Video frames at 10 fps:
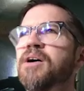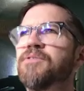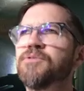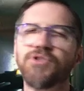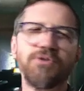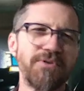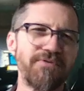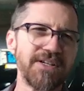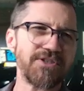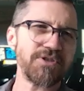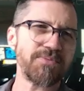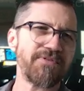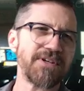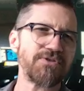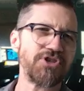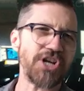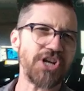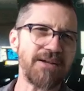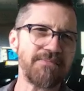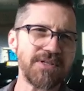those two professors, Professor
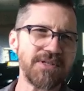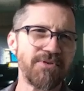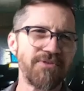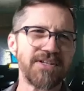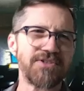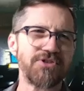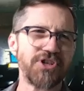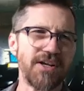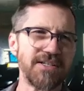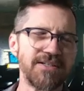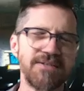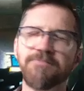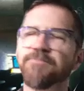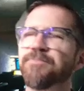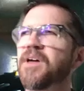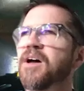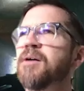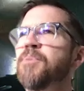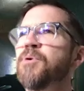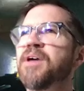James and Professor Johnson,
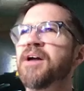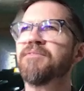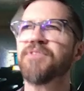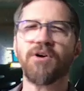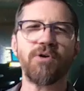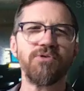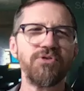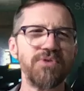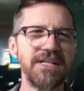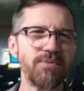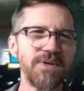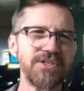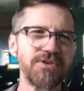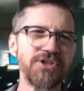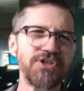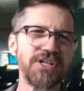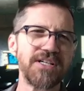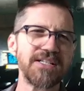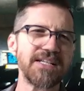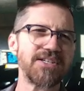both have their own unique research
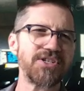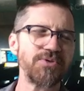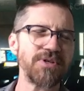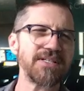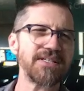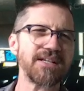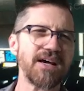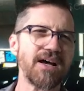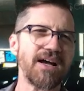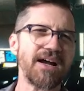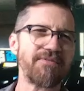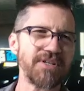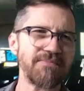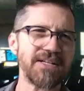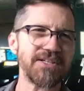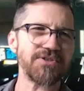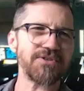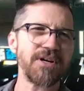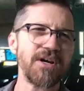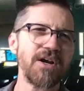agendas, and students every
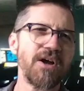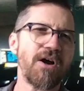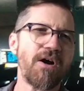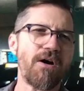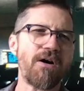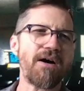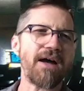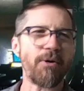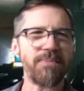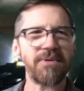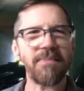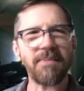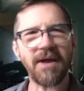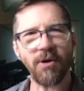semester help them